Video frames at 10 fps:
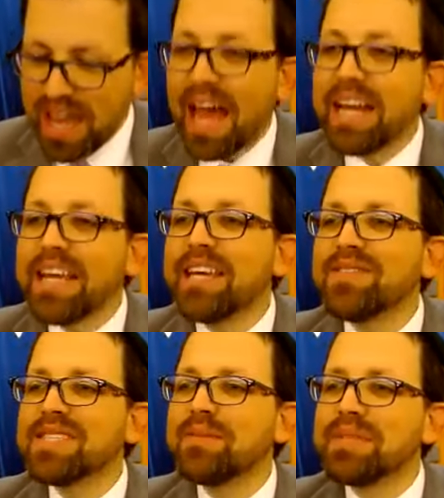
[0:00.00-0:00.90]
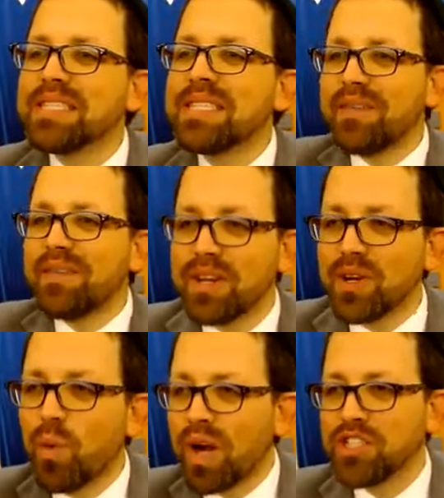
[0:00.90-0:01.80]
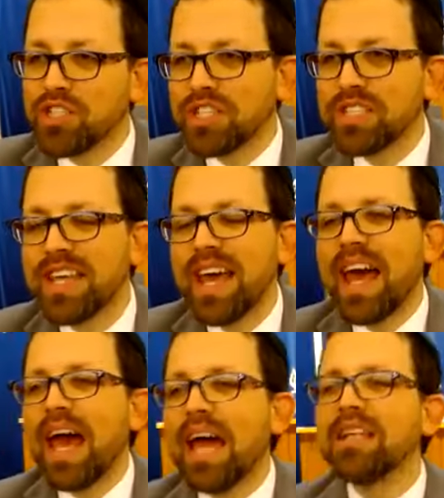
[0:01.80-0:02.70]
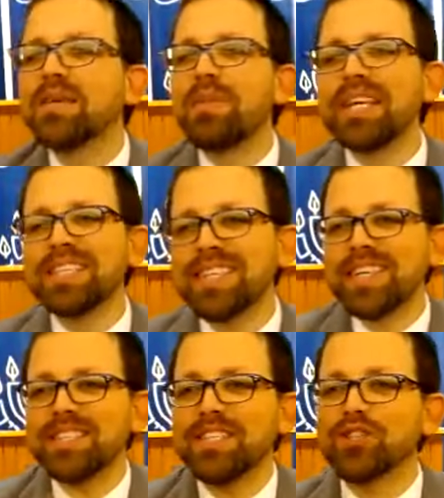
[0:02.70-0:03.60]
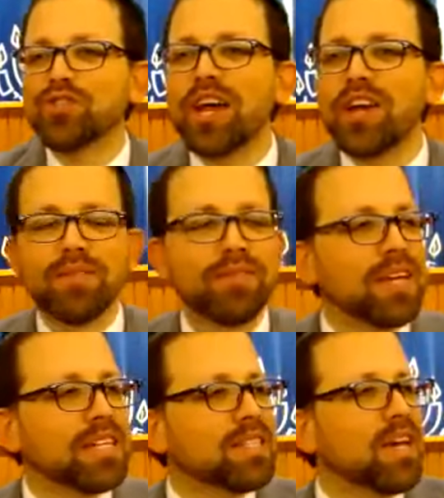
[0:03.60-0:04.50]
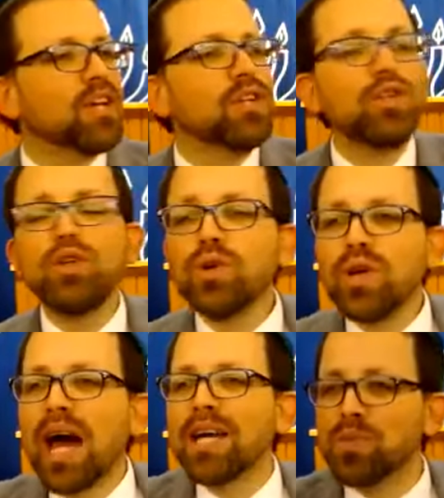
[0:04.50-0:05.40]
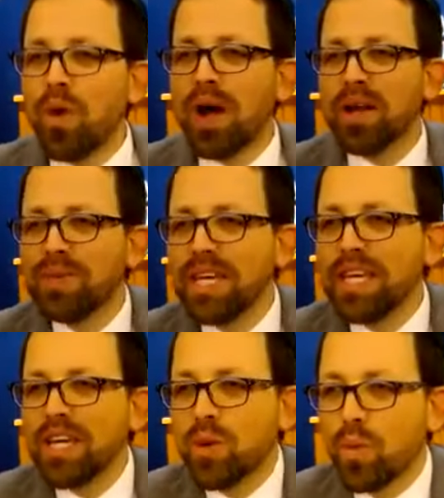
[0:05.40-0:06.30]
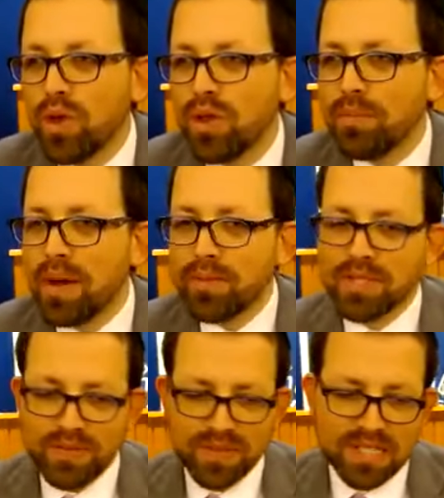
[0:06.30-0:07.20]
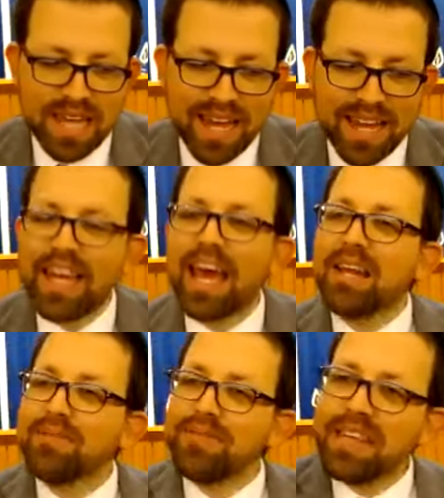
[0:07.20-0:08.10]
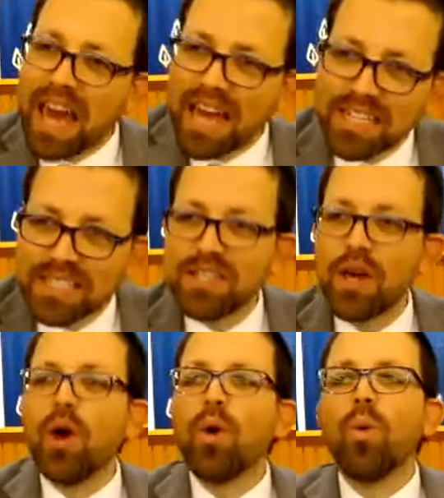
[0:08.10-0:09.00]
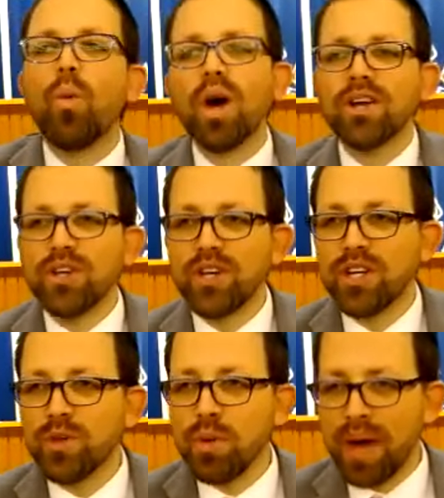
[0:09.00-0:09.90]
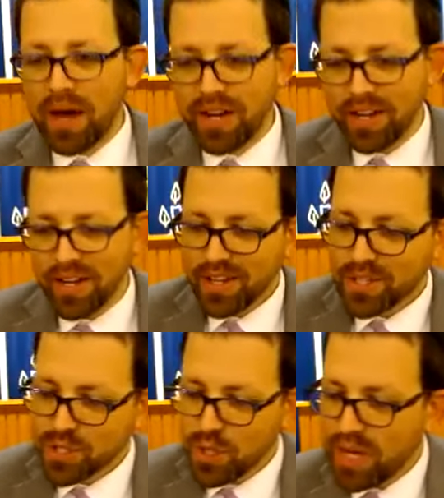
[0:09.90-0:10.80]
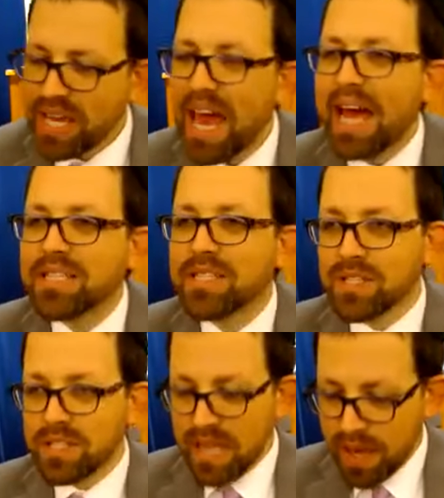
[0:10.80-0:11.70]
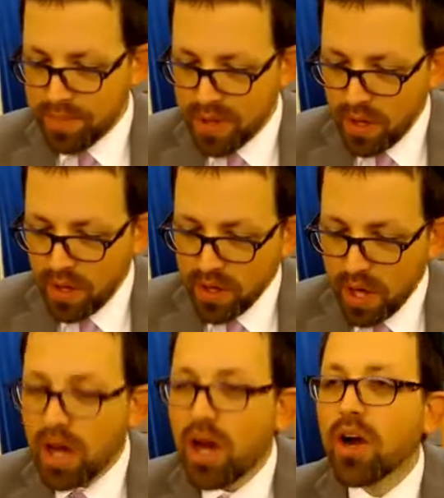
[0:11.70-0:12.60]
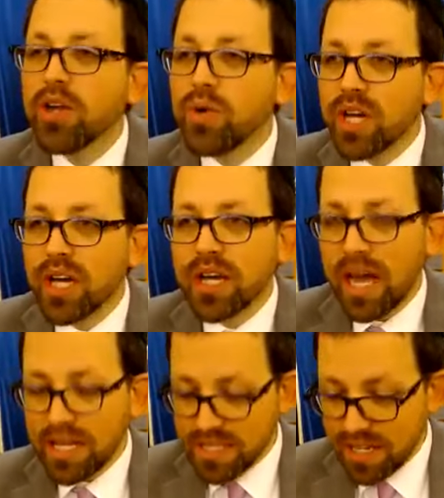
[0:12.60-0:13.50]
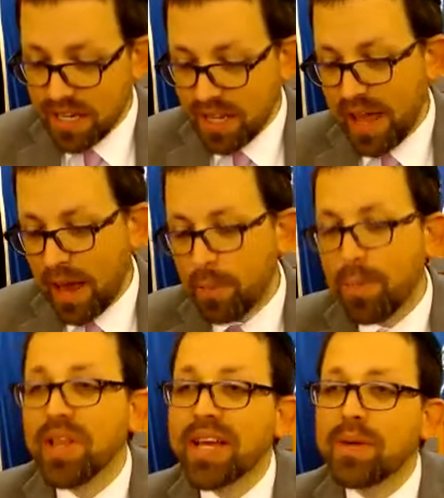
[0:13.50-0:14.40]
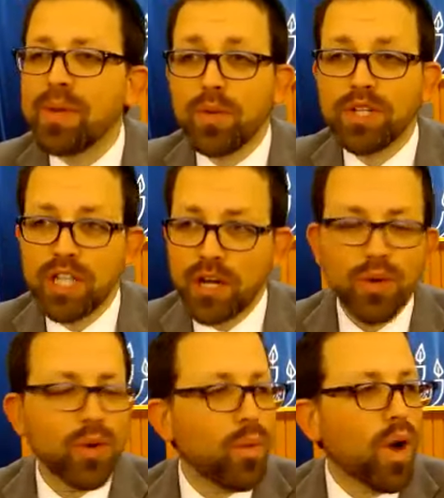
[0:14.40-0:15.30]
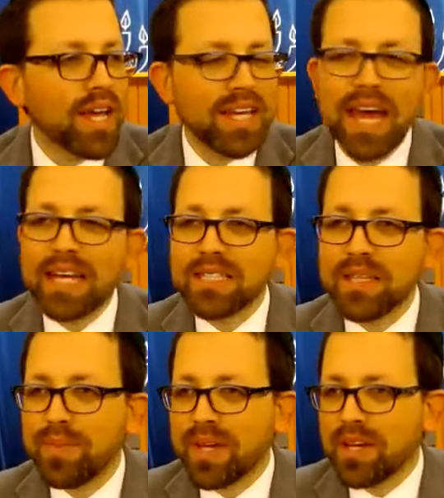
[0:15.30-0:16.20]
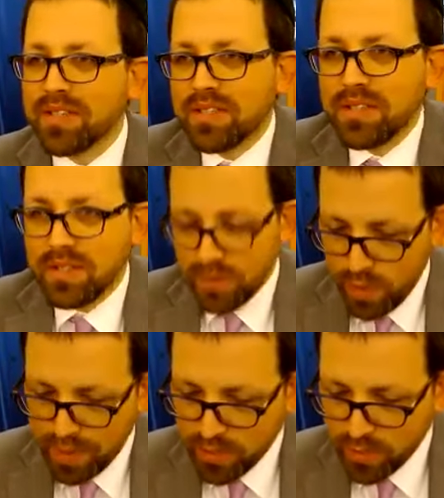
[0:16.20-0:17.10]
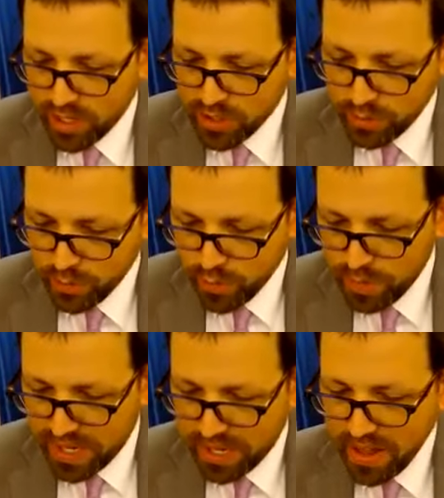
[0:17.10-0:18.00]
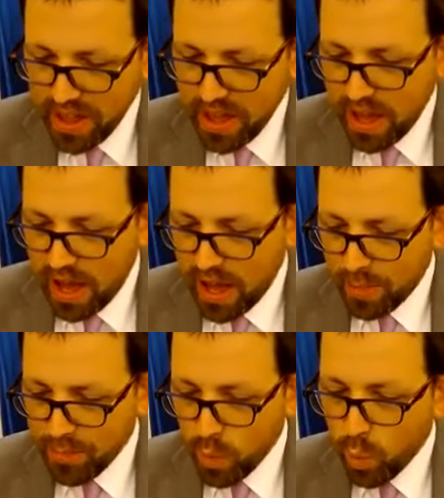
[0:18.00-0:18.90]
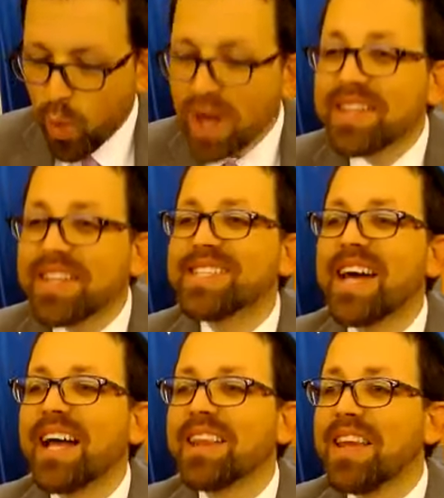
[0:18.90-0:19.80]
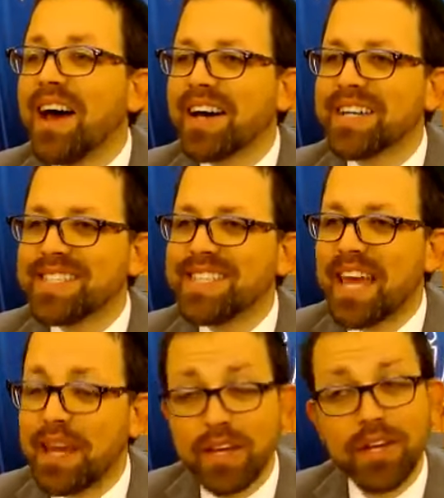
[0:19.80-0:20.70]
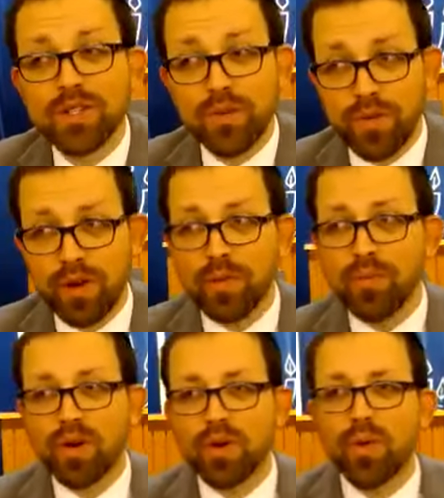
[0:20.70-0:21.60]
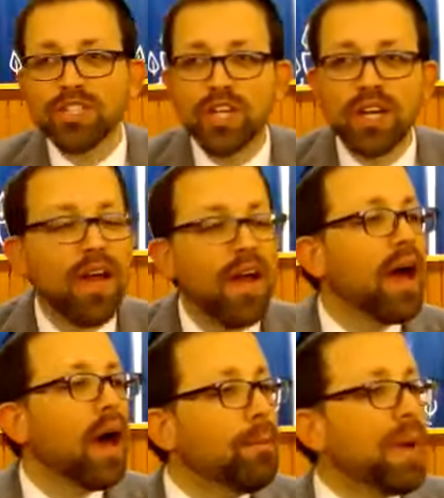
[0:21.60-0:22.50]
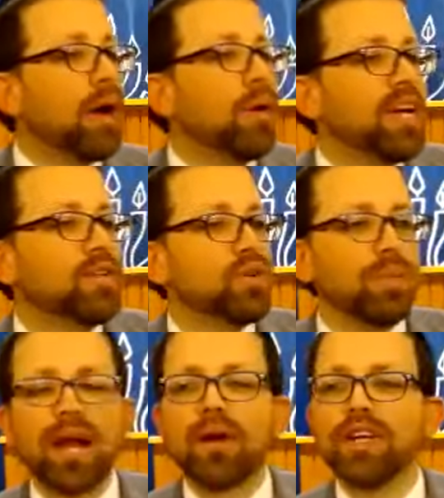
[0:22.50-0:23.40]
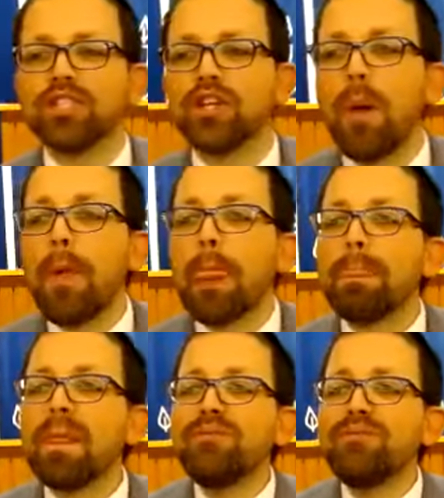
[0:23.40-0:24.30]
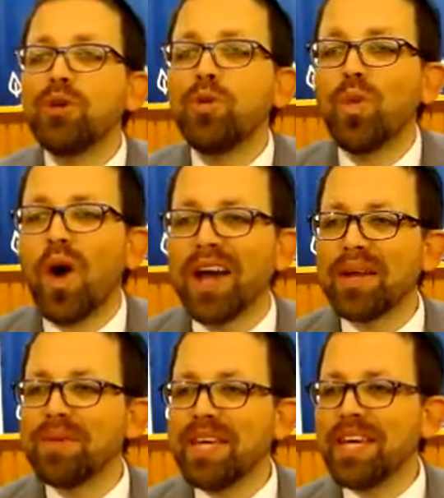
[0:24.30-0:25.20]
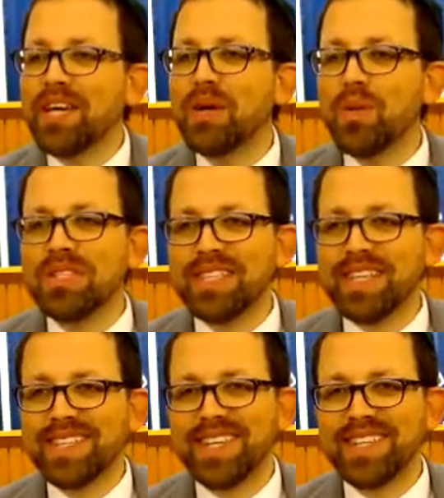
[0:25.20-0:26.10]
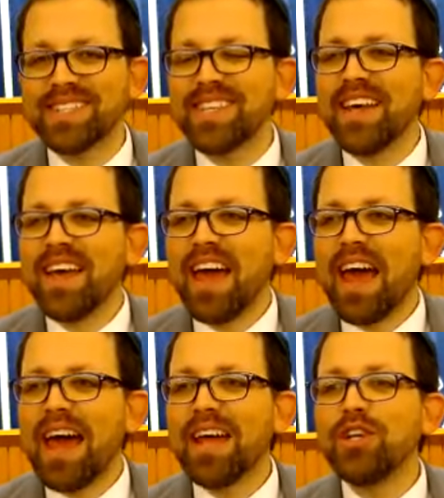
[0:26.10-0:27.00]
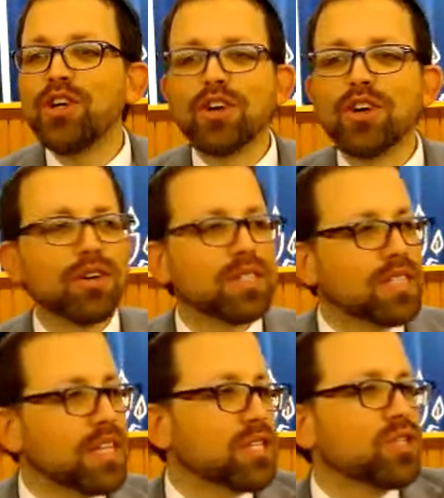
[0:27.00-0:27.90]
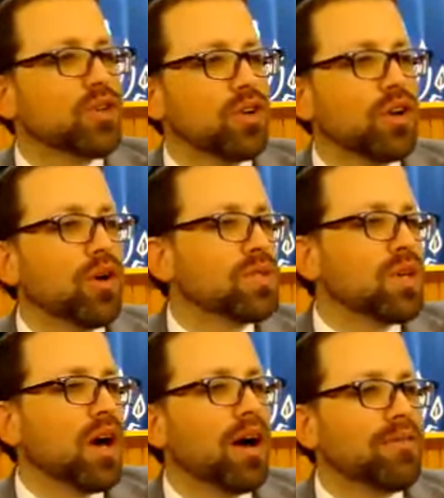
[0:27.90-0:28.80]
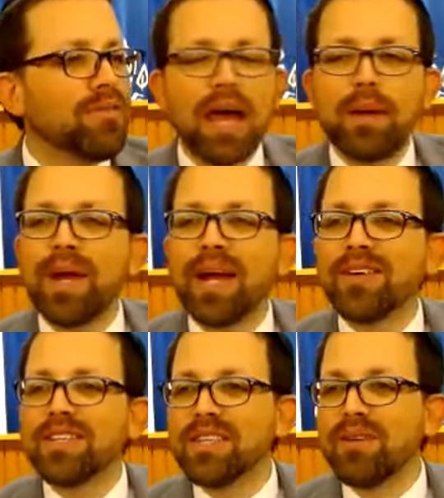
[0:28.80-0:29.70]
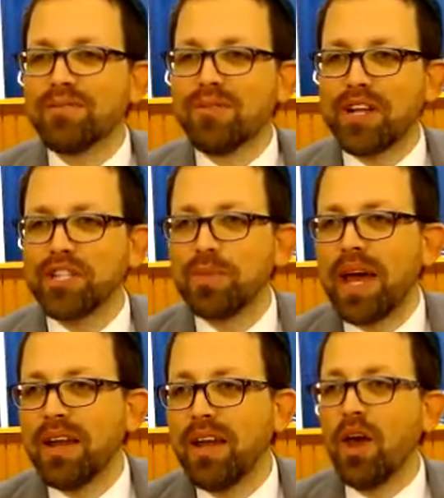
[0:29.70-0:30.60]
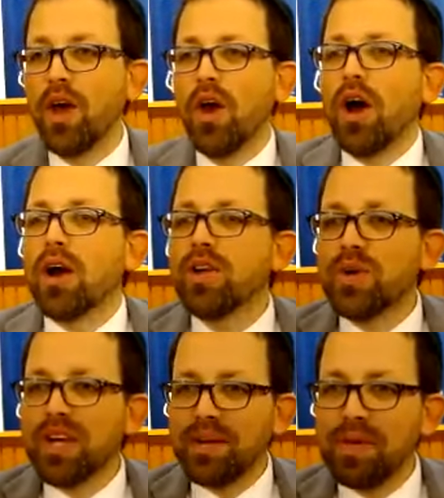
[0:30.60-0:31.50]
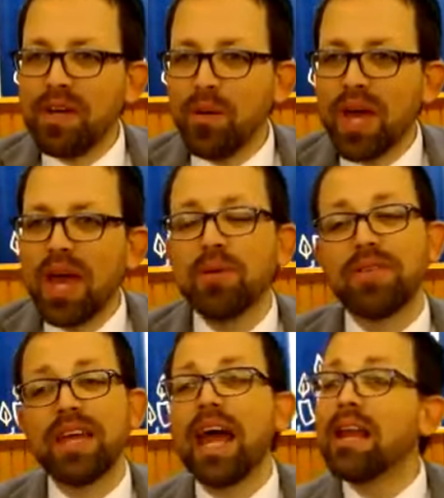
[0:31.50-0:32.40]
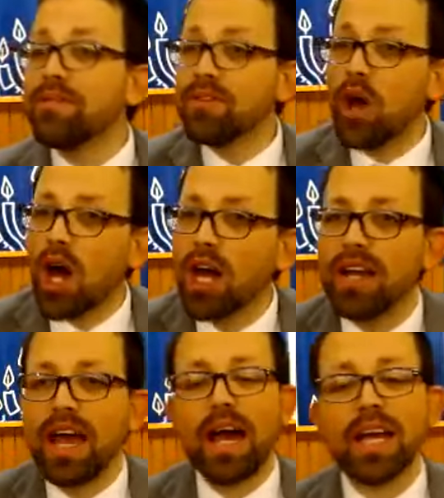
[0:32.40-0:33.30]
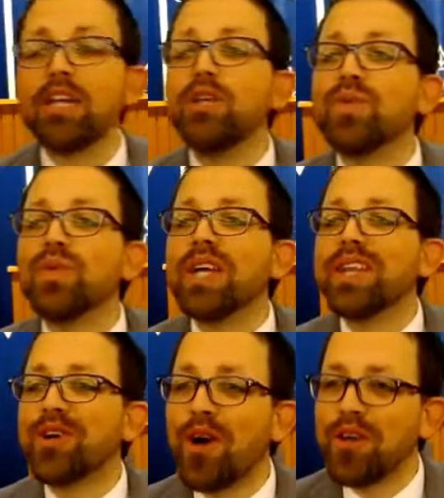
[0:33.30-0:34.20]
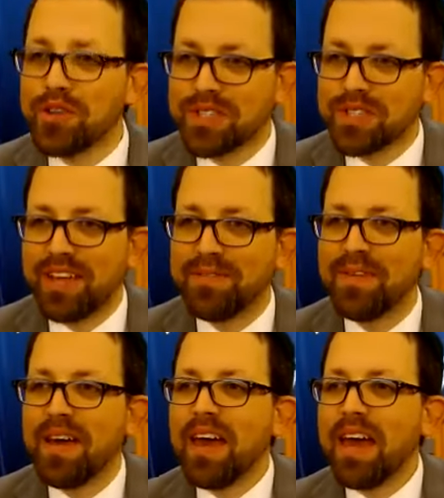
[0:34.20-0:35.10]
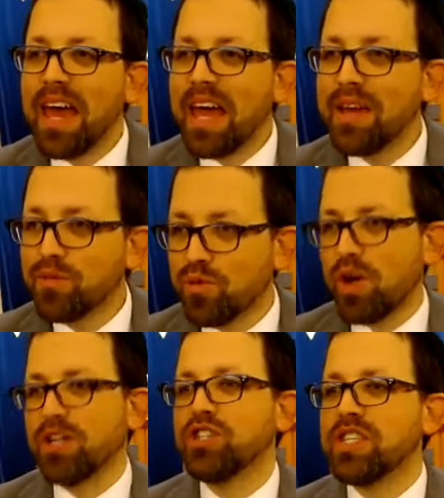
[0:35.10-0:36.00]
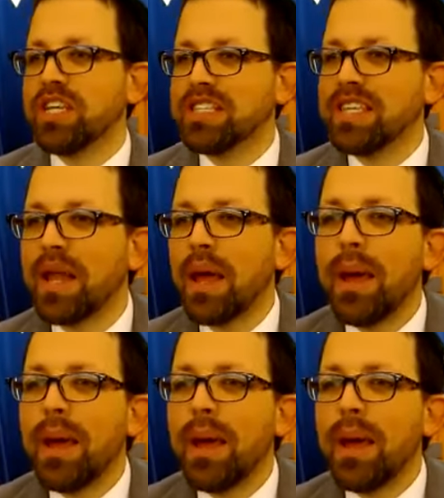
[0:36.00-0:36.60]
And he gives them 7 questions. And basically it's a trade-off. It's, do you guys want to be equal members of society? And if yes, what are you going to do about it? So he asks them, are you guys going to allow polygamy? Which I don't know why he asked them, because Rabbeinu Gershom forbid it. What does halacha say? Here's a very important question about intermarriage. if you want to be equal citizens and your sister goes off and marries a Frenchman, are you going to be okay with it? And if not, can you really call yourself a French citizen?